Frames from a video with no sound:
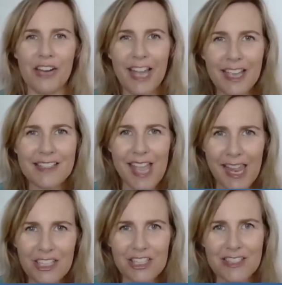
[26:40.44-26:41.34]
creates
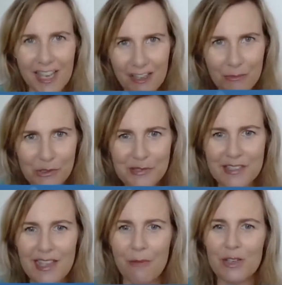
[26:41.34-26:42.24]
anxious
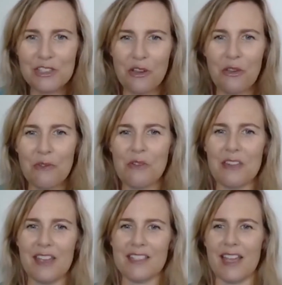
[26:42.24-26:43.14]
animals, and we don't
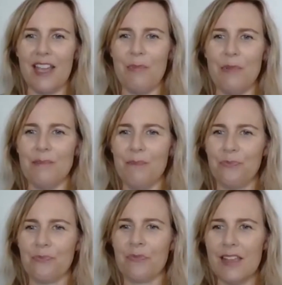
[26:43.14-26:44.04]
want that to happen.
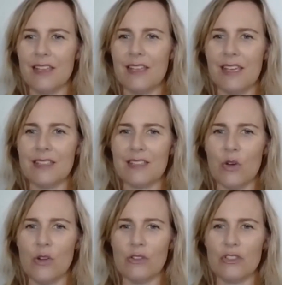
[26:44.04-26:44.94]
So that
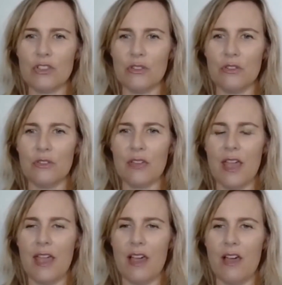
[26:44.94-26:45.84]
gets onto
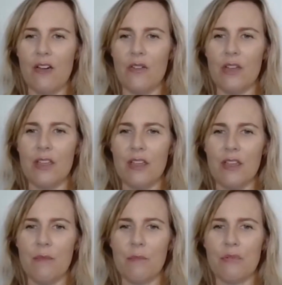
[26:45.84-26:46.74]
our
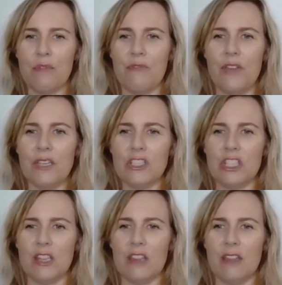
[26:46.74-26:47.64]

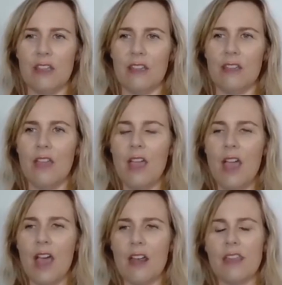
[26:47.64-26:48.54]
prevention thing.
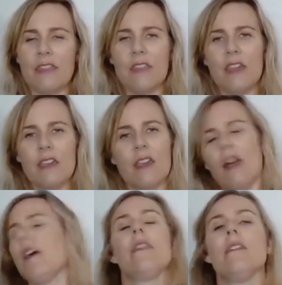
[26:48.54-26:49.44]
And I
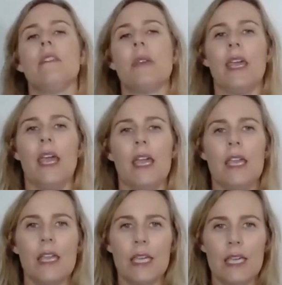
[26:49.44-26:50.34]
think the
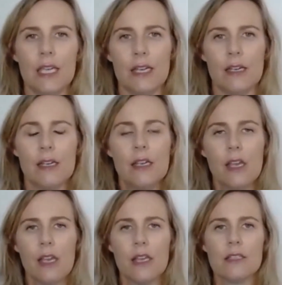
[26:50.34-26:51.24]
key here
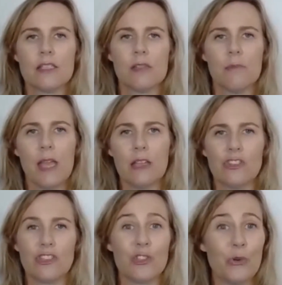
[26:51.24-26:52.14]
is to
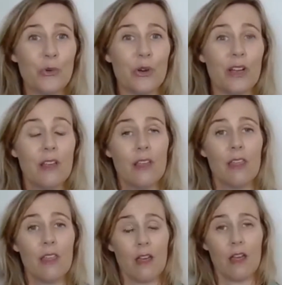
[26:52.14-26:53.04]
make sure